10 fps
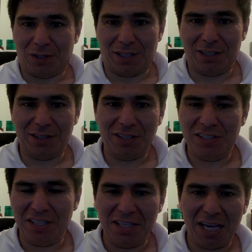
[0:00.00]
and then
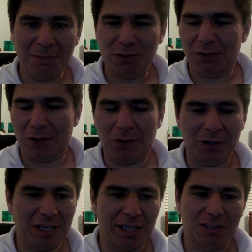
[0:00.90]
the names of the
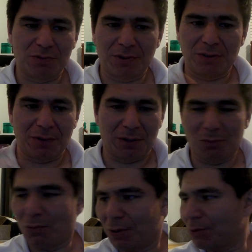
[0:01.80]
hurricanes, we know that
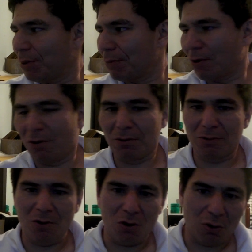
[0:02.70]
one name called
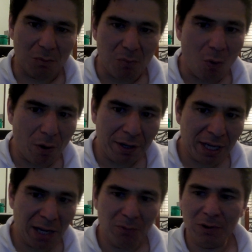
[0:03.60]
a boy
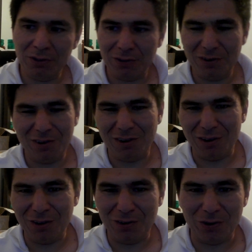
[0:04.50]
name, one
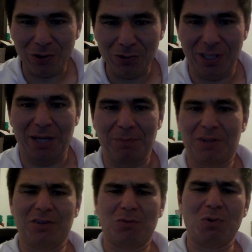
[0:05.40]
called a girl name,
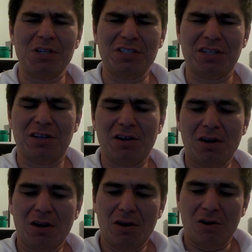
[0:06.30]
you know, what is it?
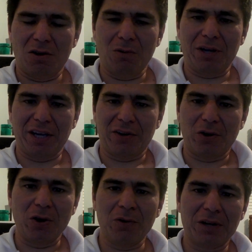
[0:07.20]
Okay,
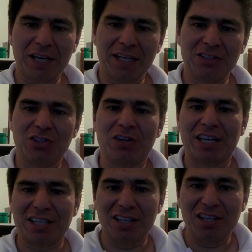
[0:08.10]
hurricanes are like
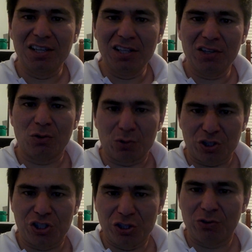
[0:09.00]
little
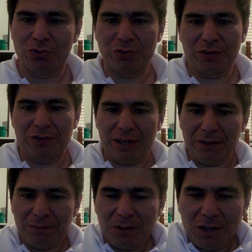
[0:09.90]
children, right?
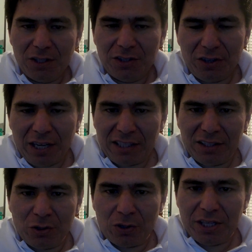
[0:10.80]
They're like
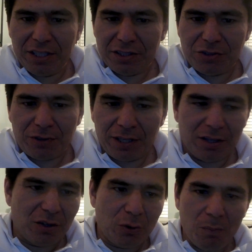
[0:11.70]
little kids, right?
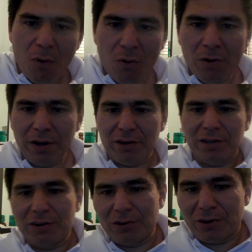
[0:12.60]
A little boy, a
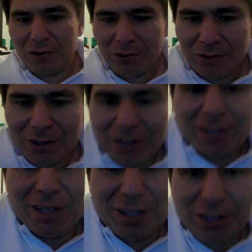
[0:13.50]
little girl,
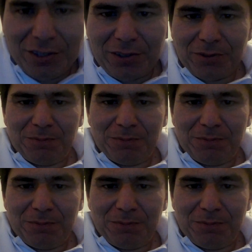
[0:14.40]
you know.